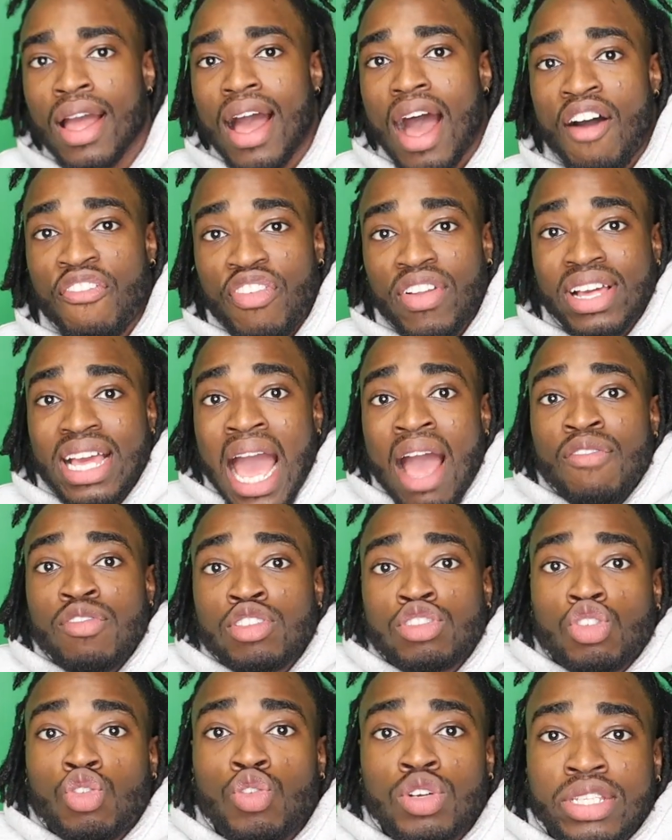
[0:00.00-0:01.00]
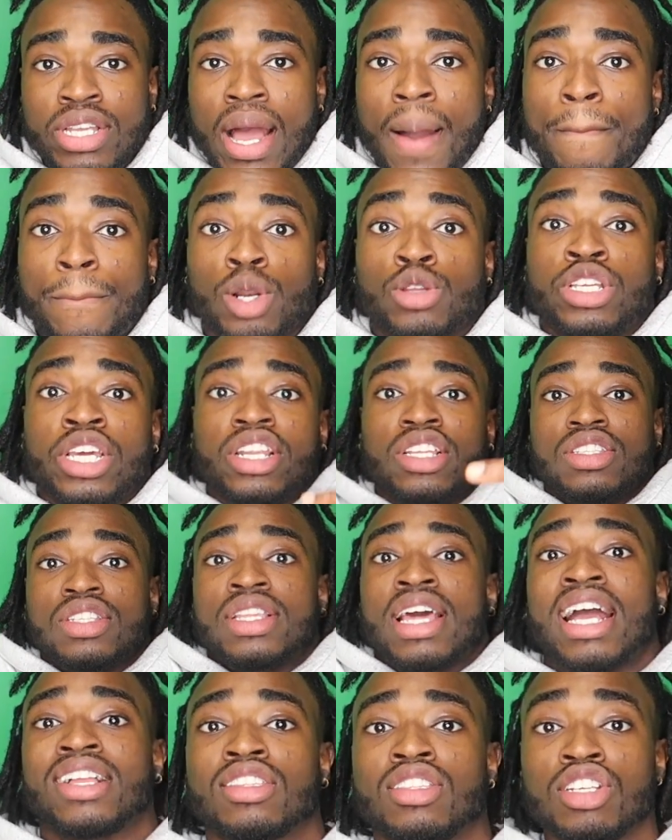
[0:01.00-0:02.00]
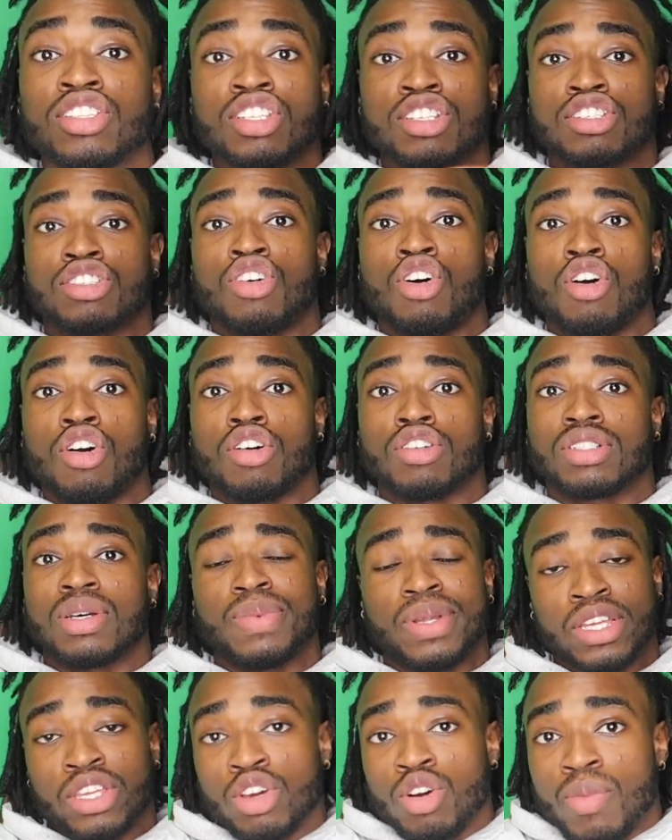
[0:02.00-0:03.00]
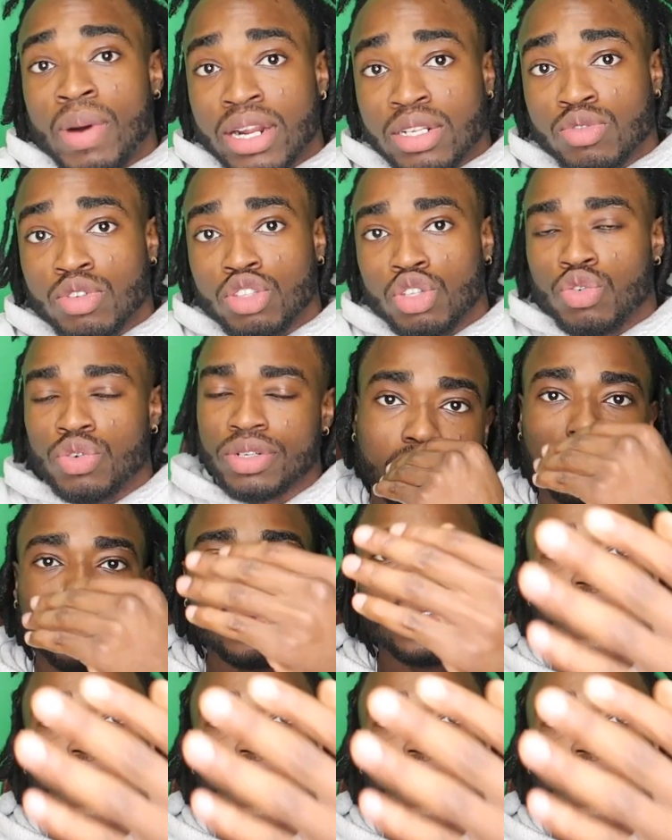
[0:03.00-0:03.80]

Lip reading: I feel like I have a story time pertaining to this song. So I'm like, yo, might as well do it.